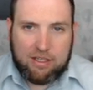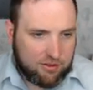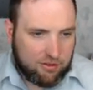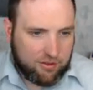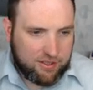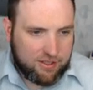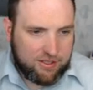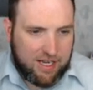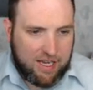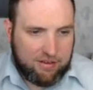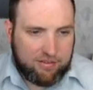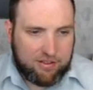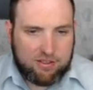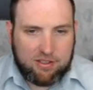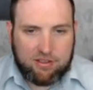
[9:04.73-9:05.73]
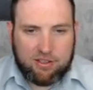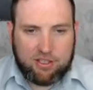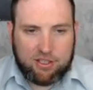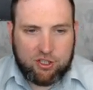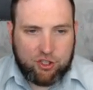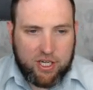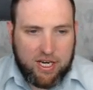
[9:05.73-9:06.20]
So let's dive into the
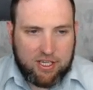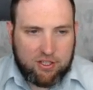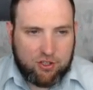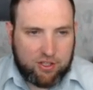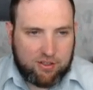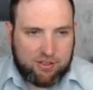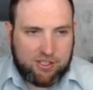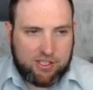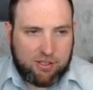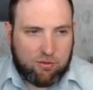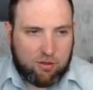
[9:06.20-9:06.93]
exchange here and see